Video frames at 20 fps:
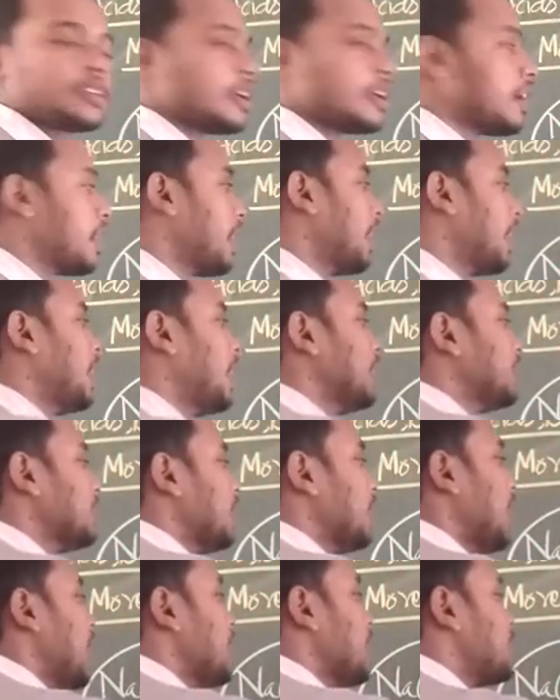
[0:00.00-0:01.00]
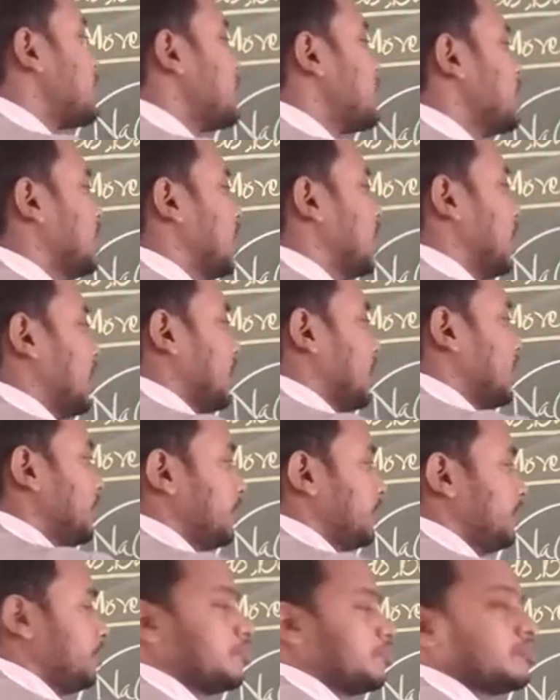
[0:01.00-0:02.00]
and HCl
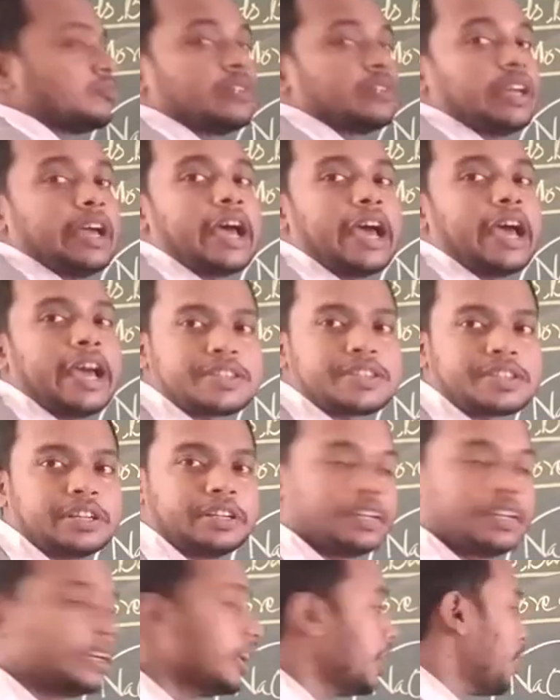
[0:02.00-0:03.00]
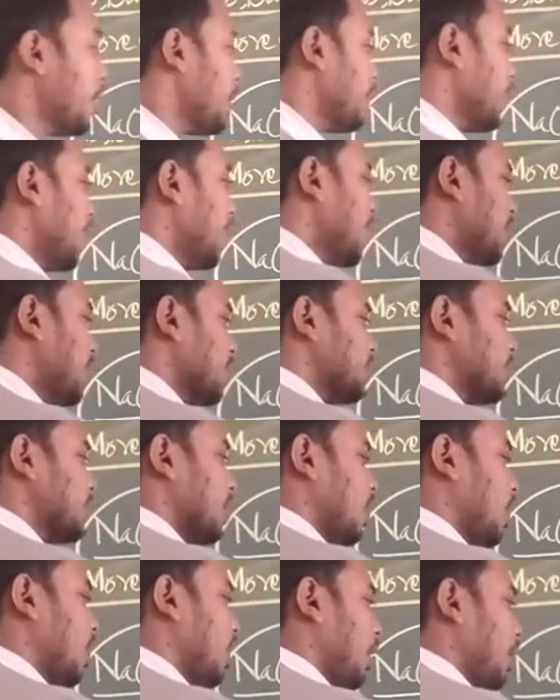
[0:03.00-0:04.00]
acid. It is a
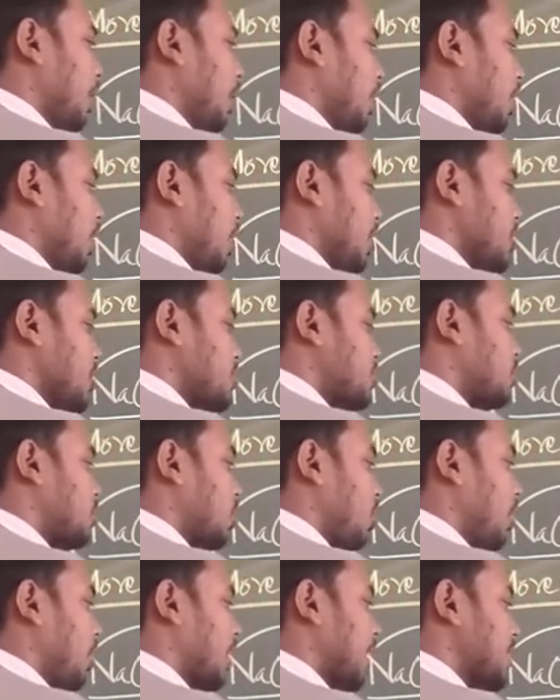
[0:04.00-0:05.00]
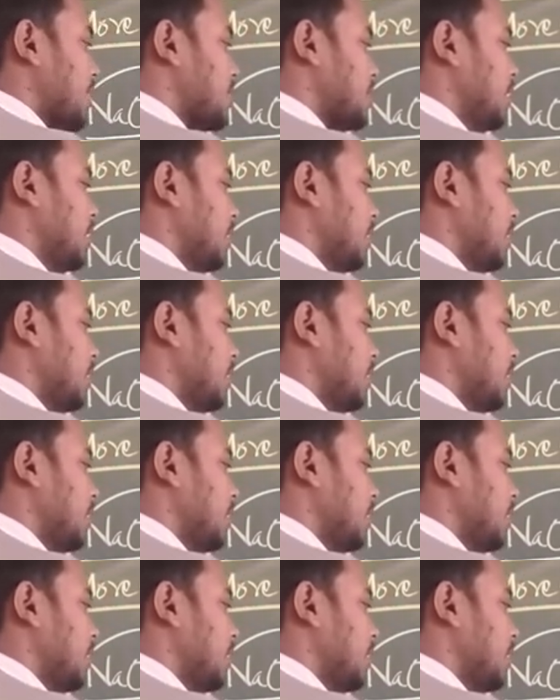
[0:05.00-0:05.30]
strong acid